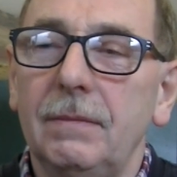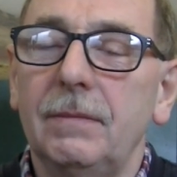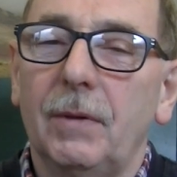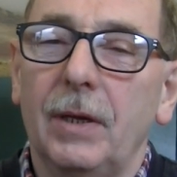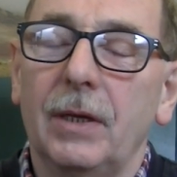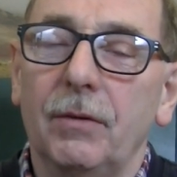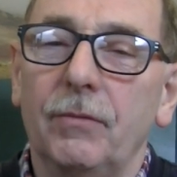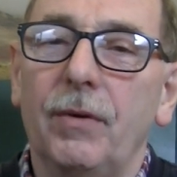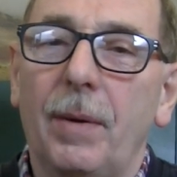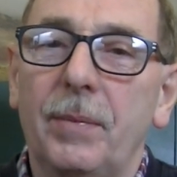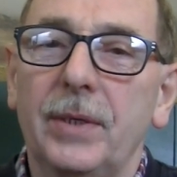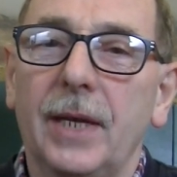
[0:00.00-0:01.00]
quite a good
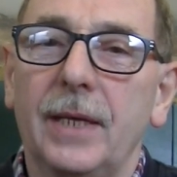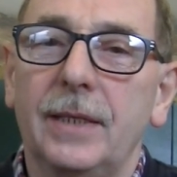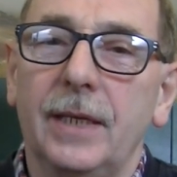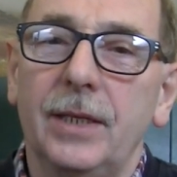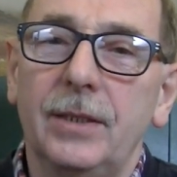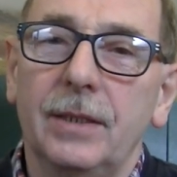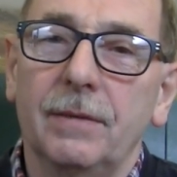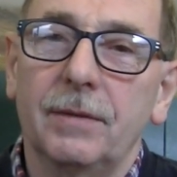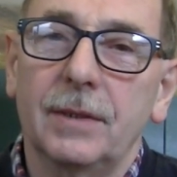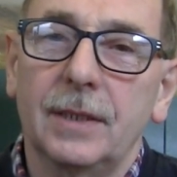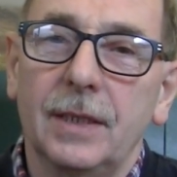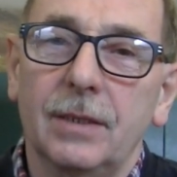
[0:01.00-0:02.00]
representation if I
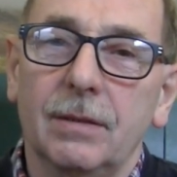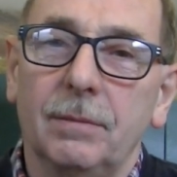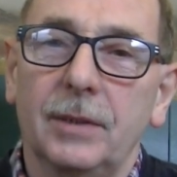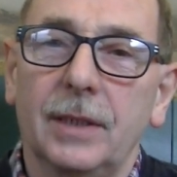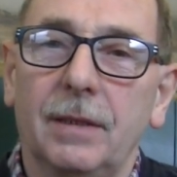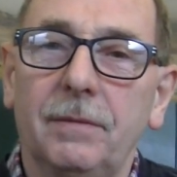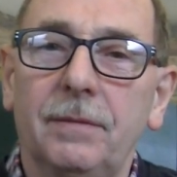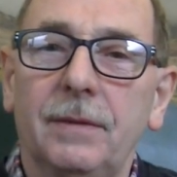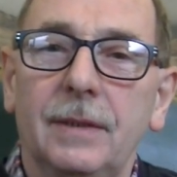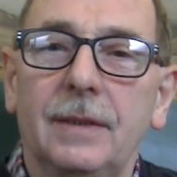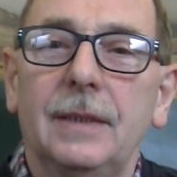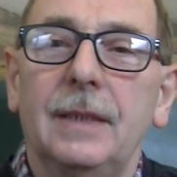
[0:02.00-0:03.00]
say so myself.
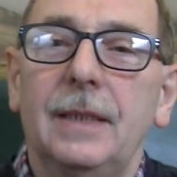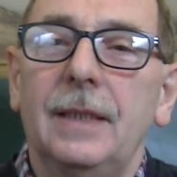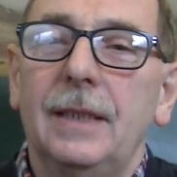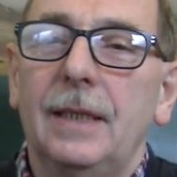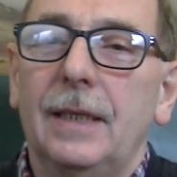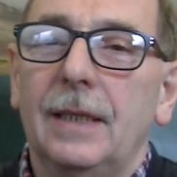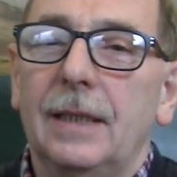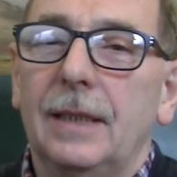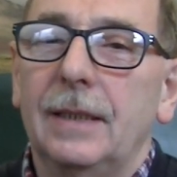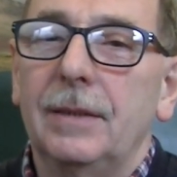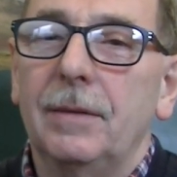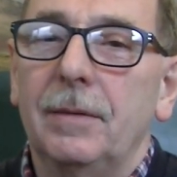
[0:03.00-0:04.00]

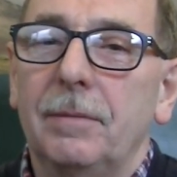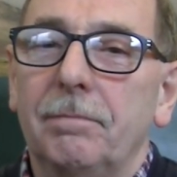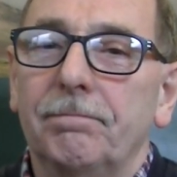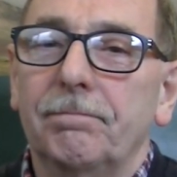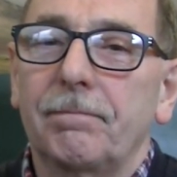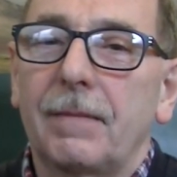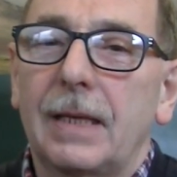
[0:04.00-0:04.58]
Um,